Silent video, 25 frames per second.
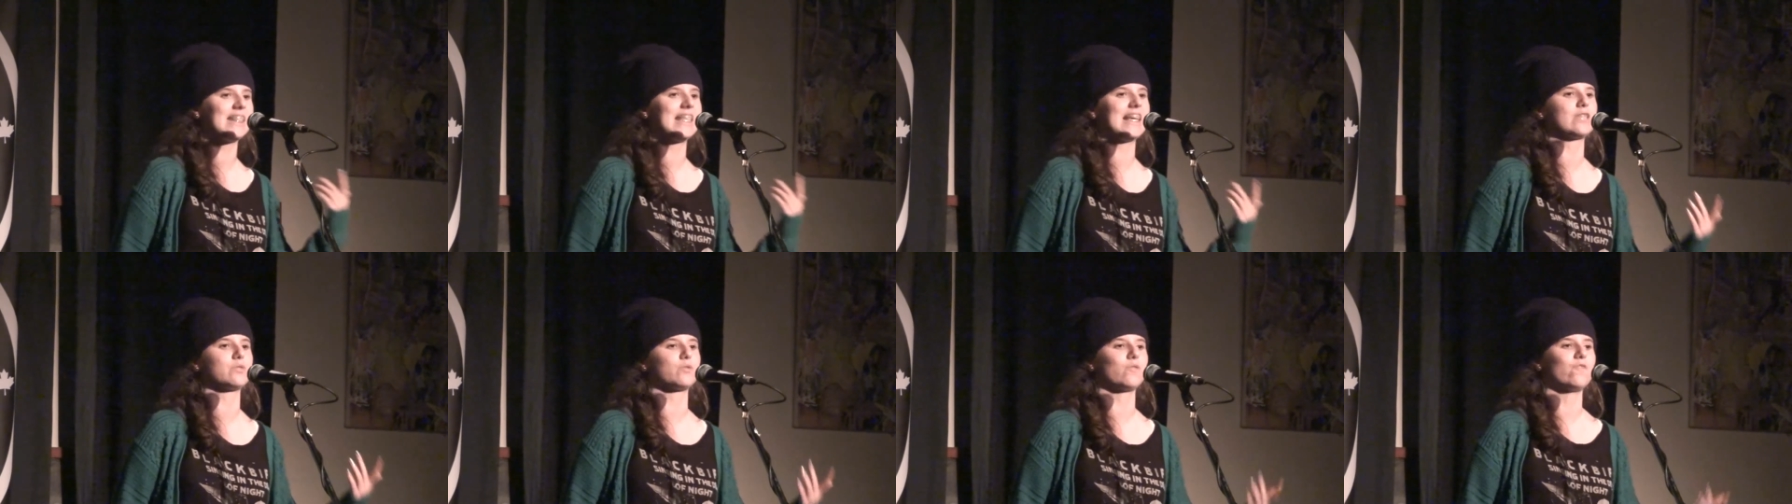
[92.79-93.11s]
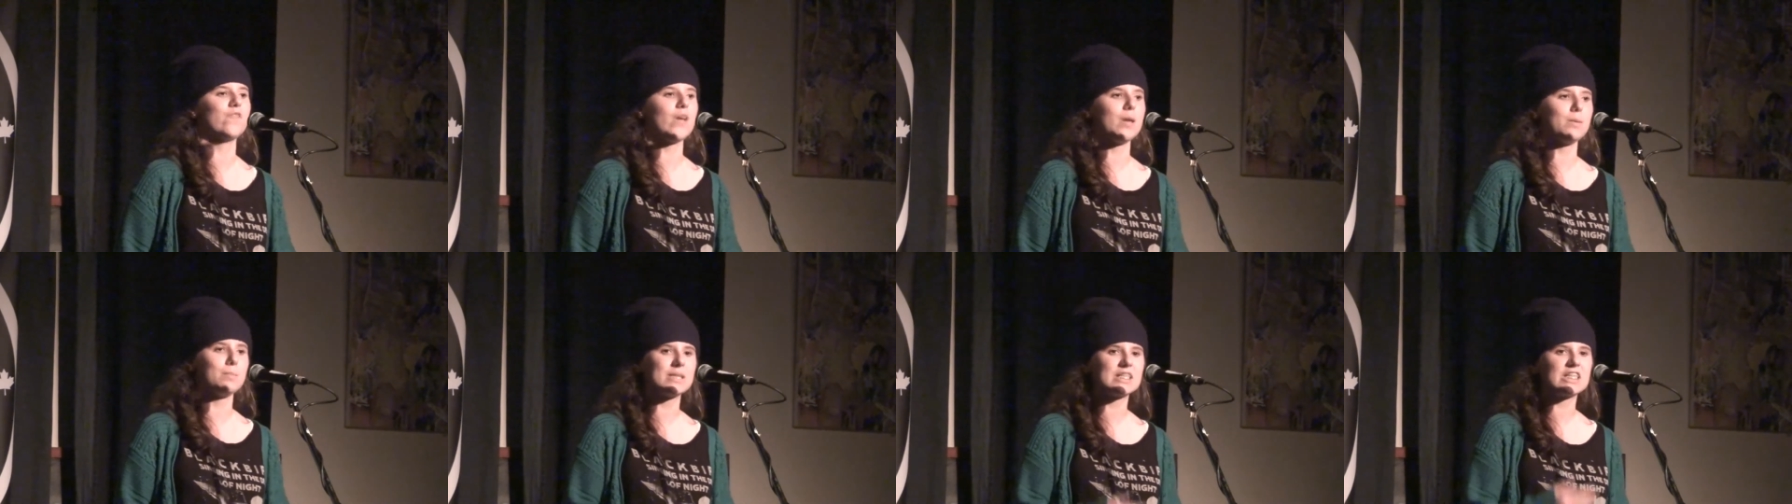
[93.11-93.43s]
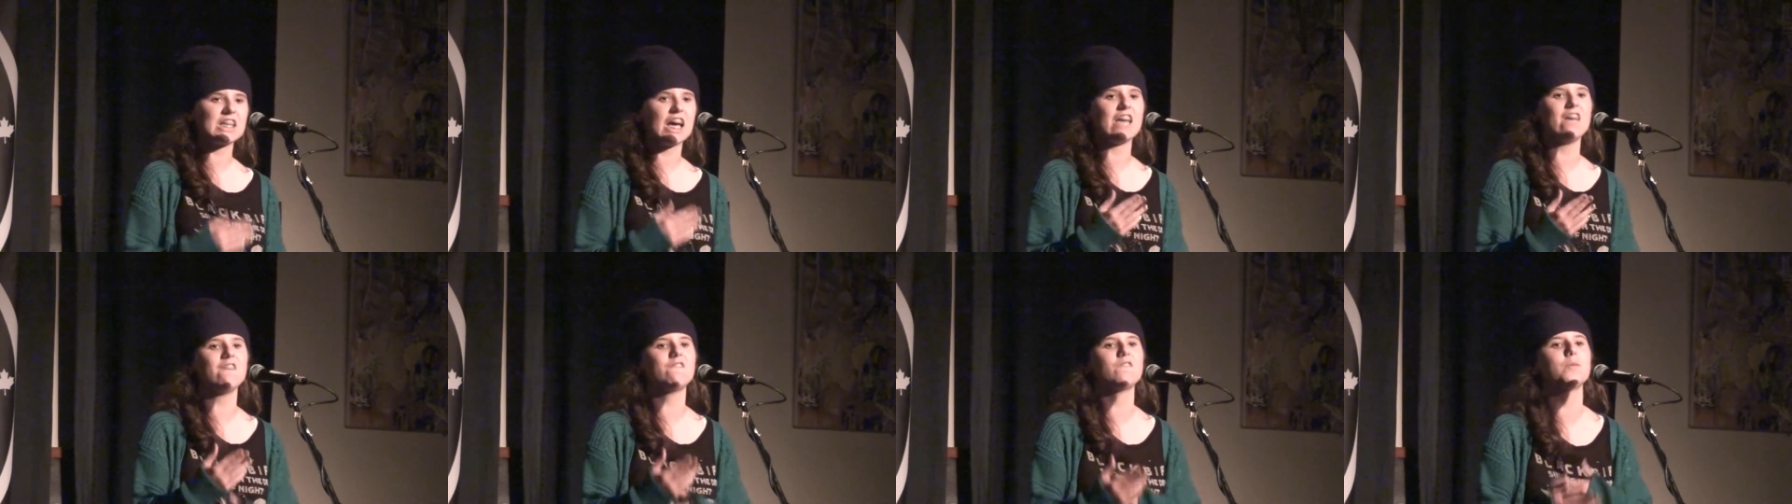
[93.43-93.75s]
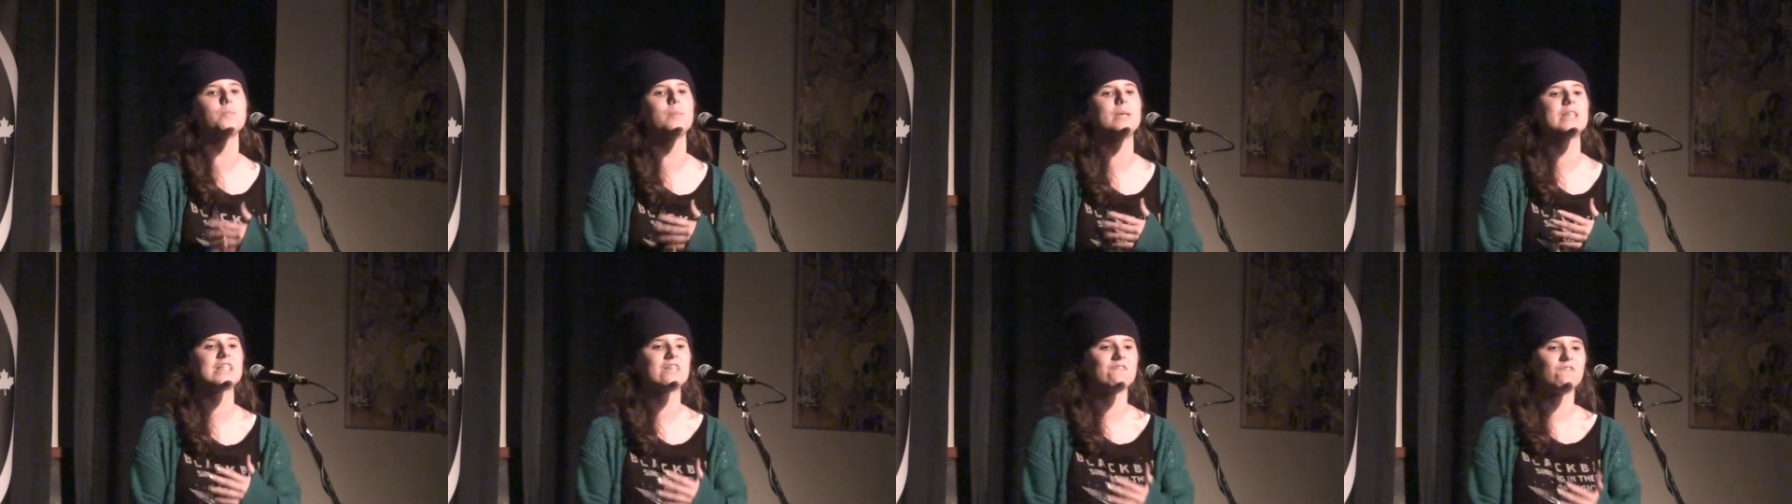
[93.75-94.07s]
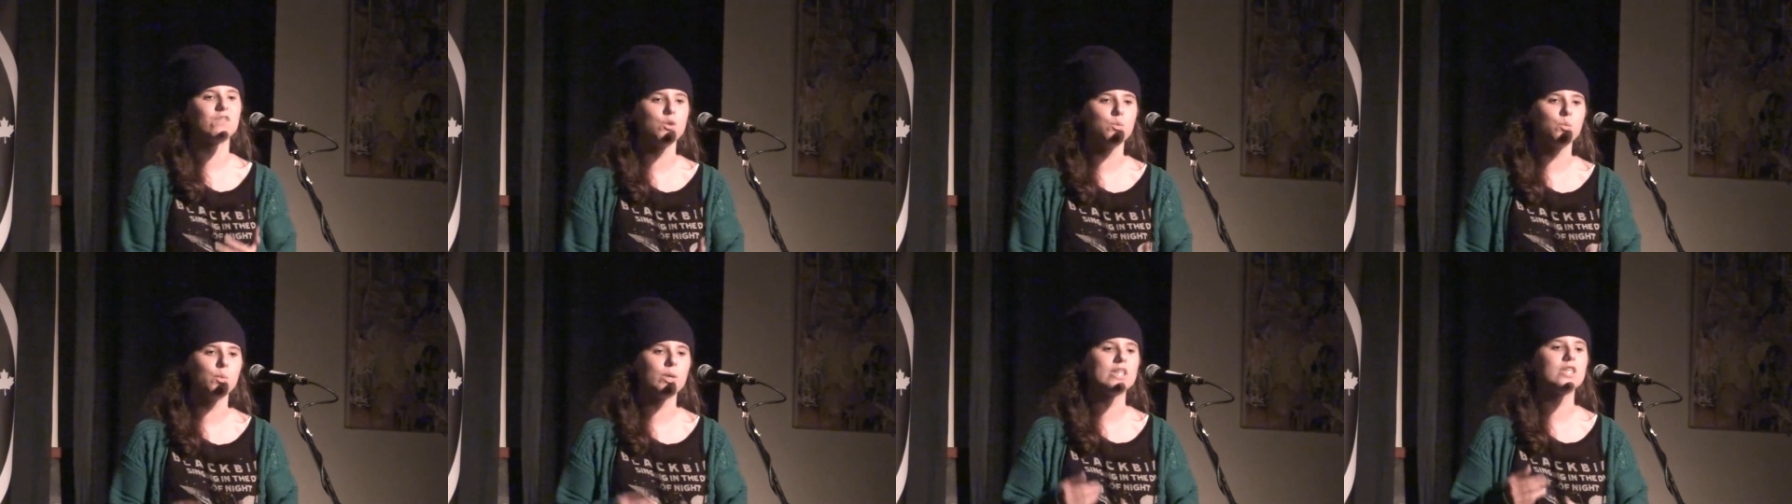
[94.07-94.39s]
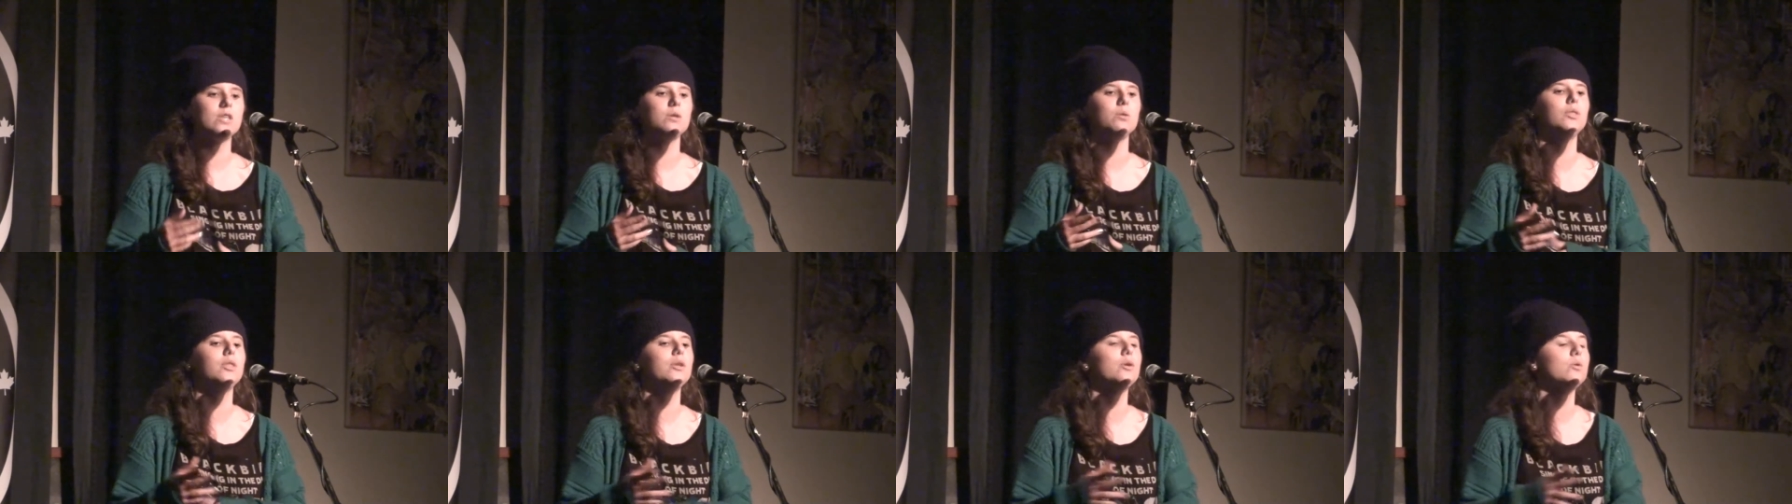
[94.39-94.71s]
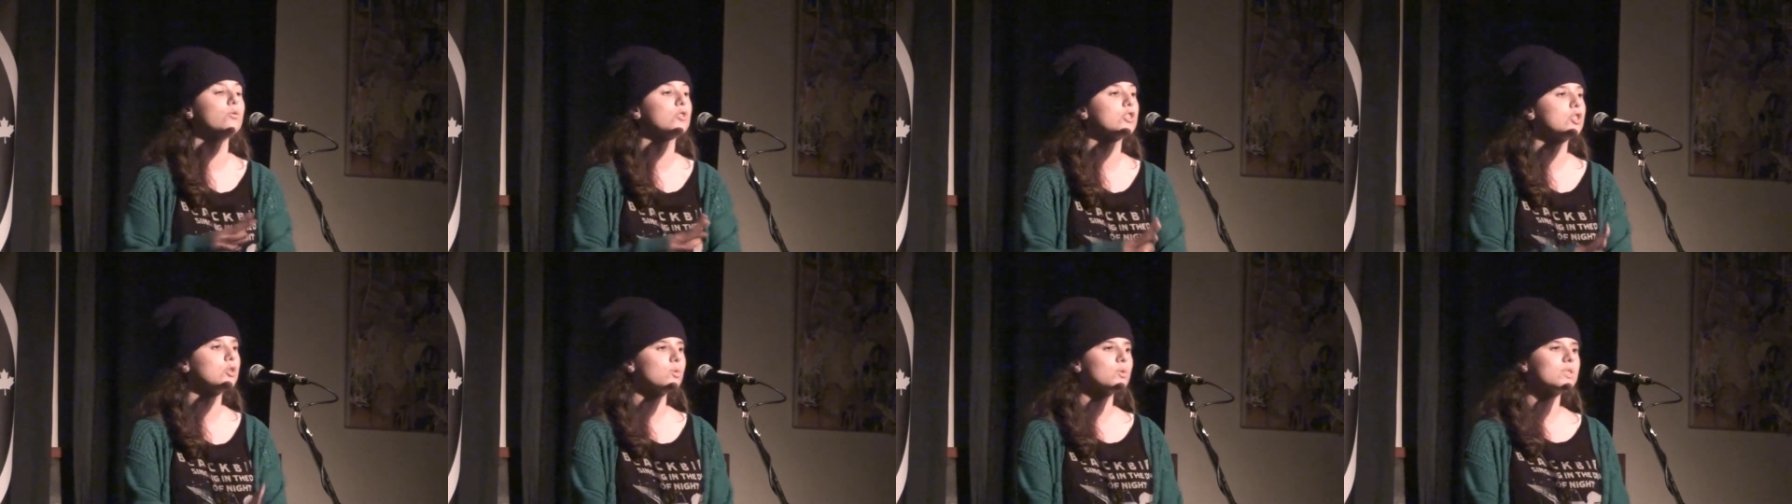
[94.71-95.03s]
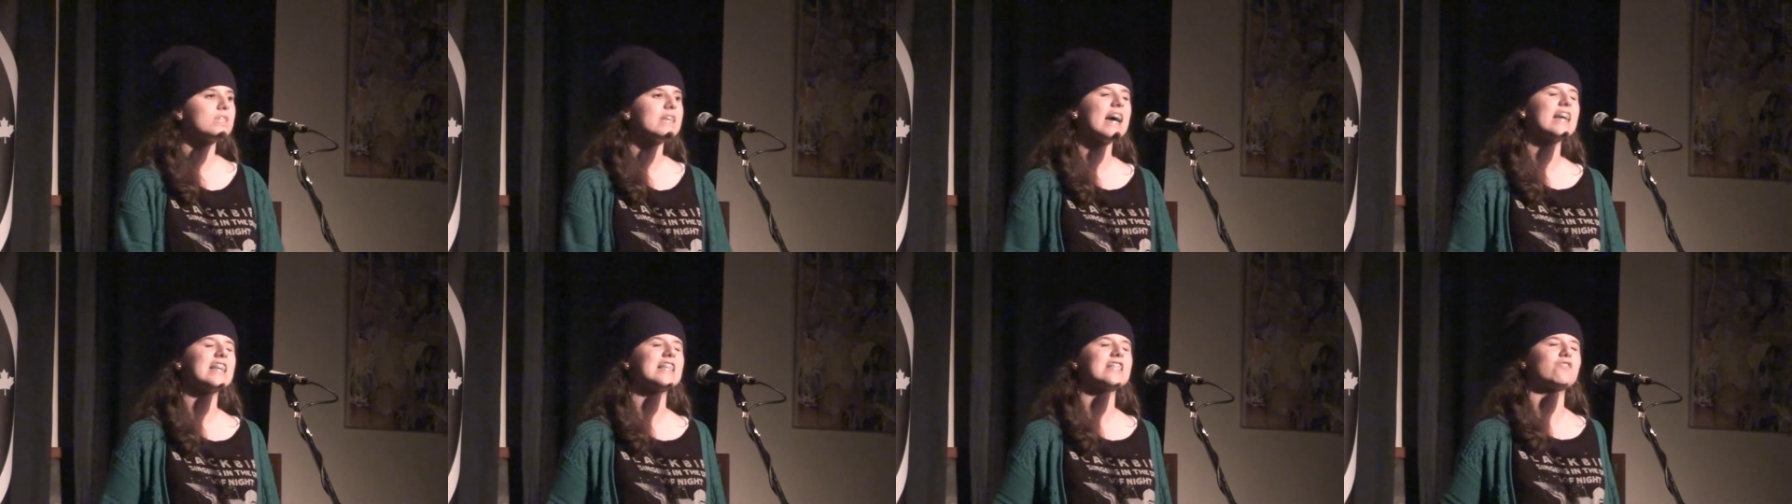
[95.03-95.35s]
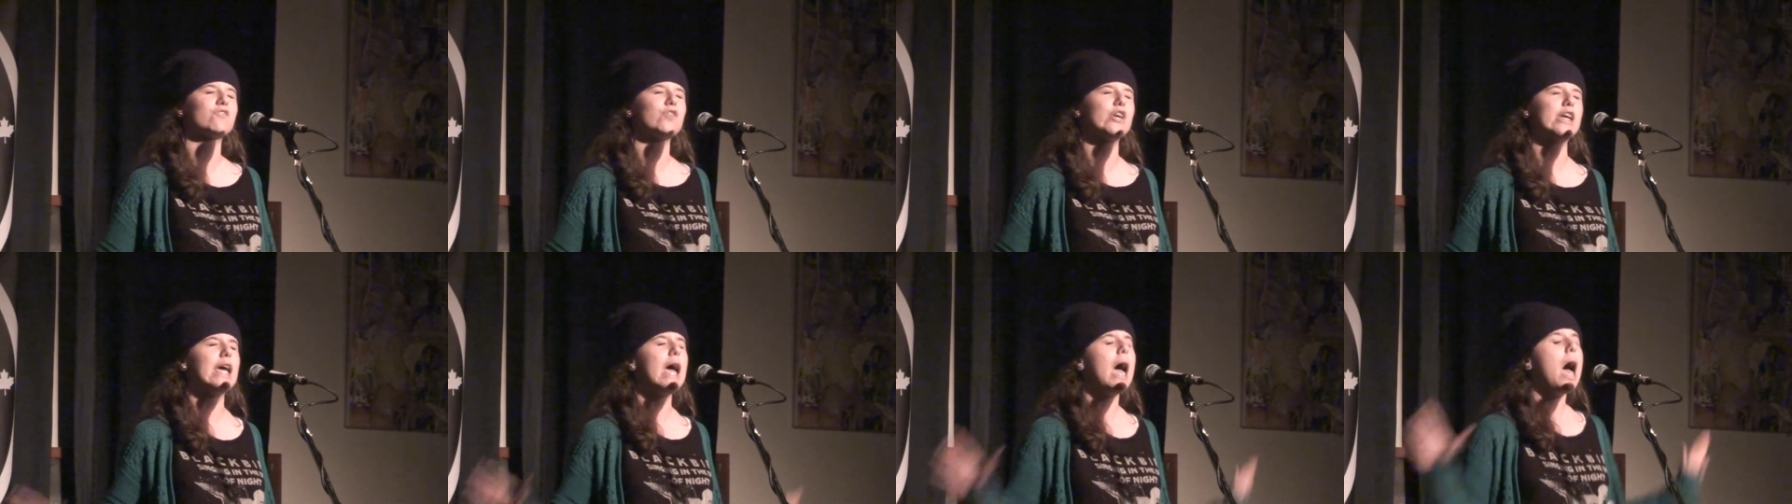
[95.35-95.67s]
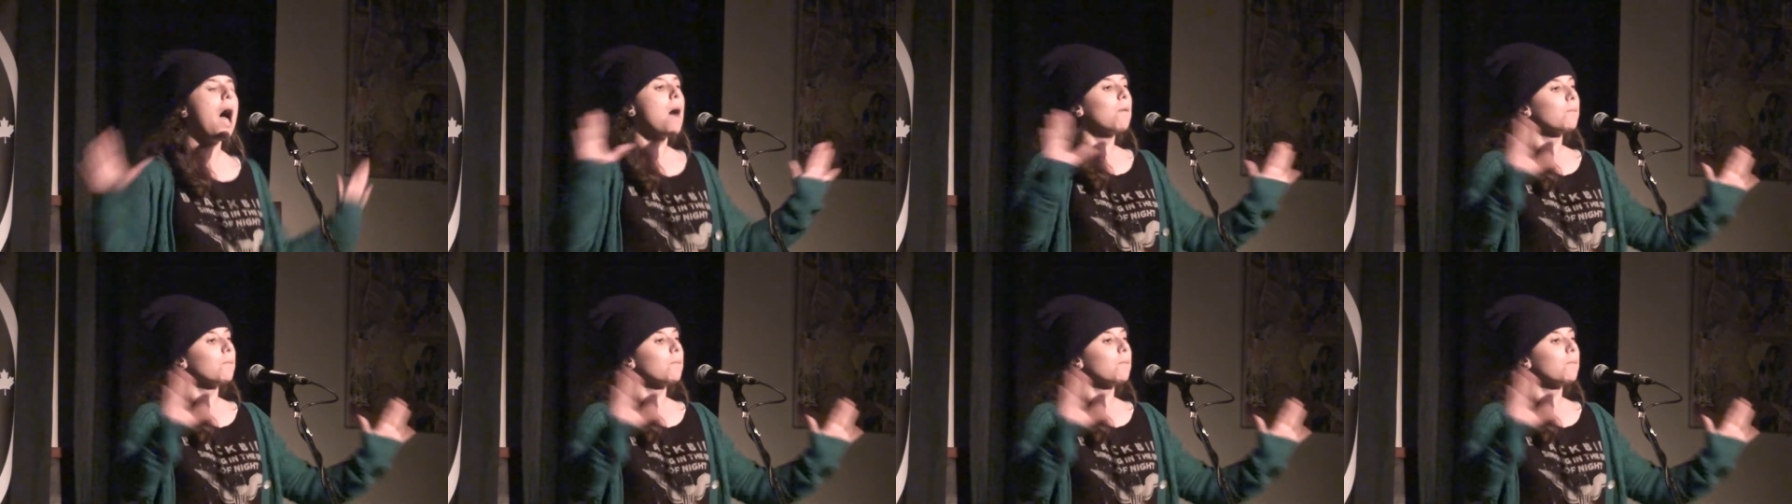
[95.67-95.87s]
Things were famous, not infamous. If you win, you lose. Suicide is free.